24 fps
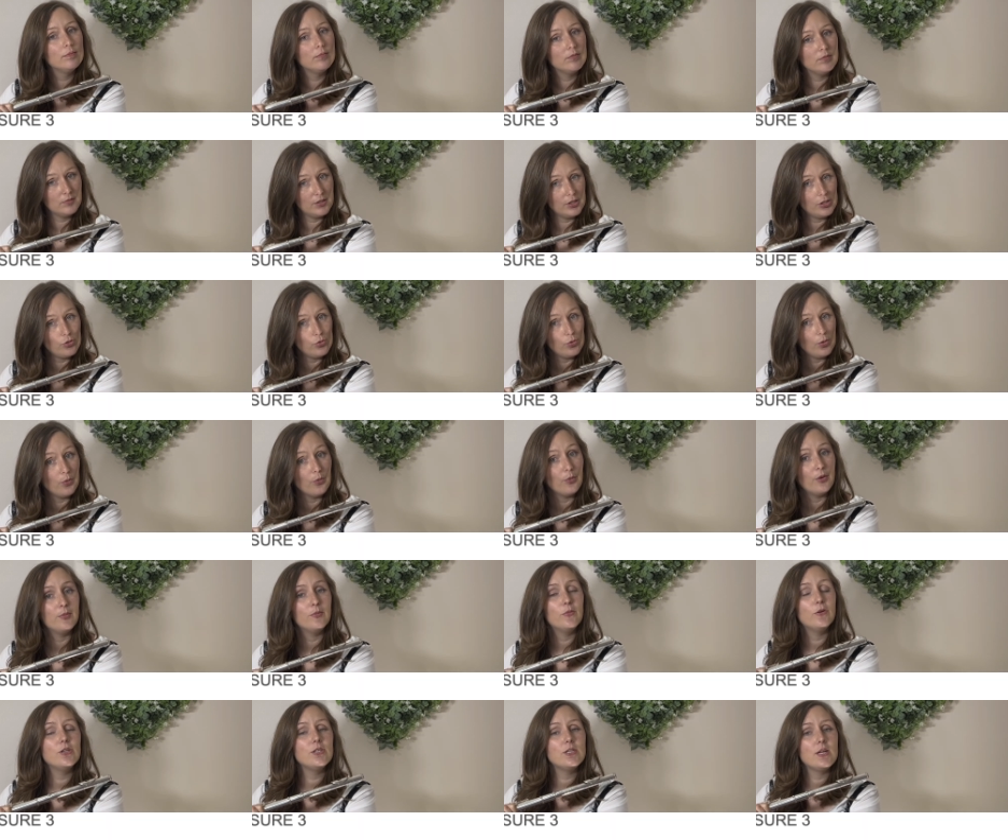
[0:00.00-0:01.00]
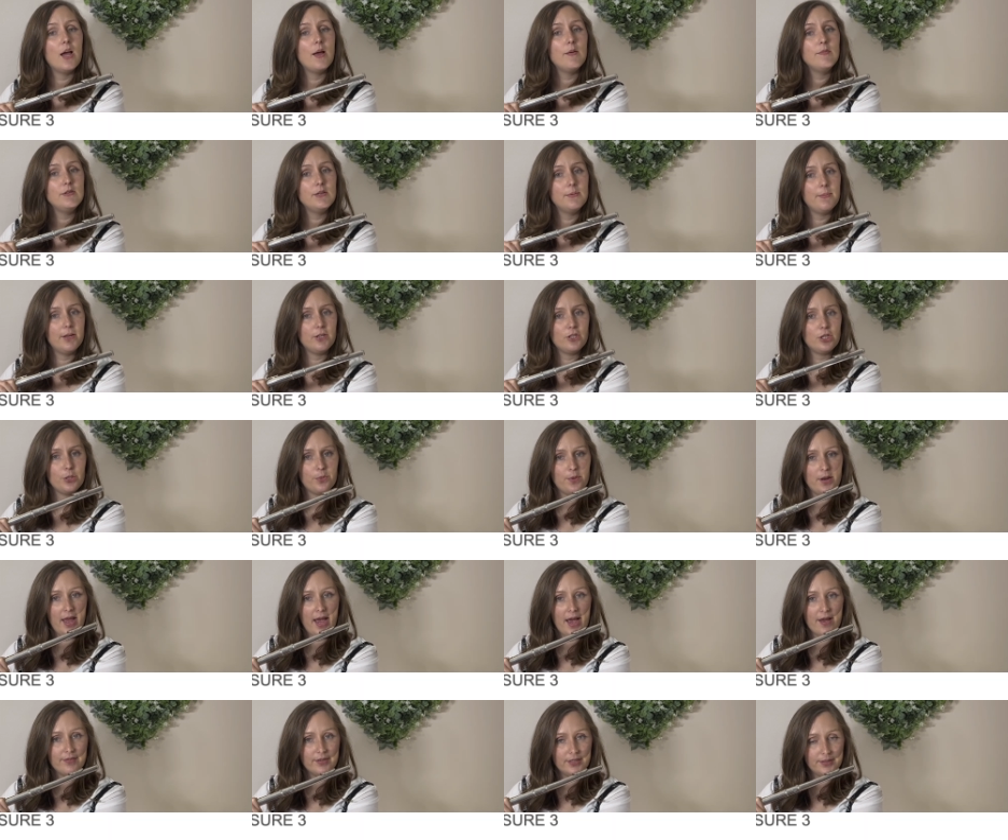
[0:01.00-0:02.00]
Let's do it one more time to make sure we
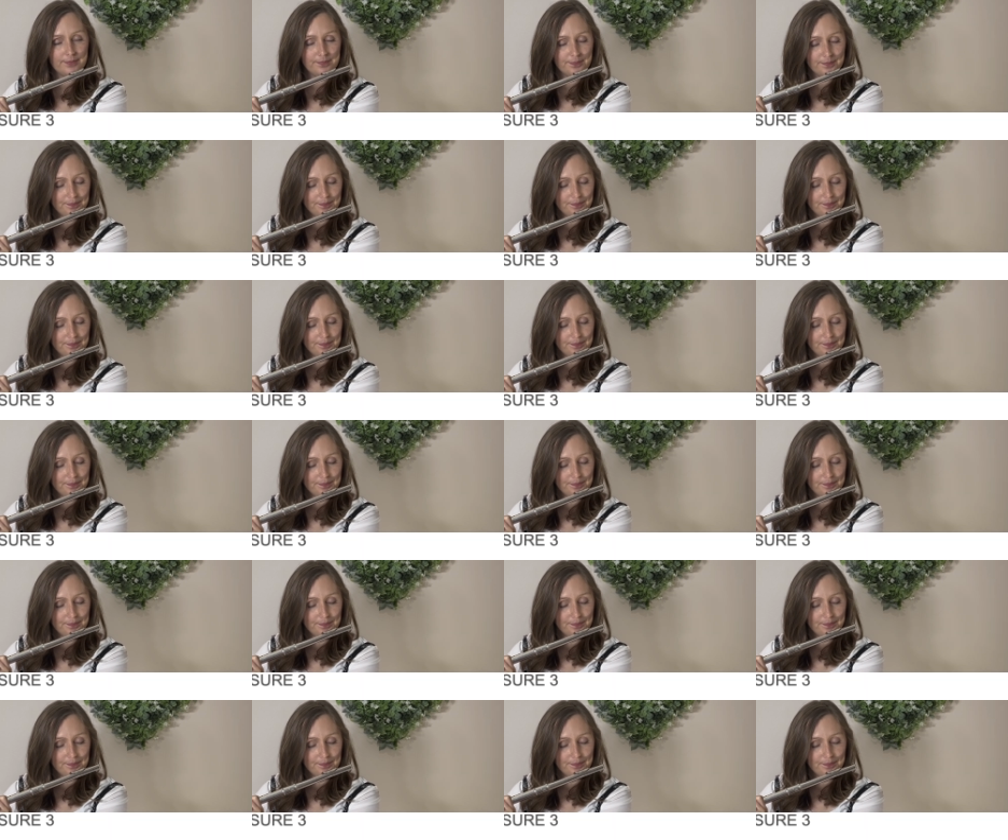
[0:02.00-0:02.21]
have it.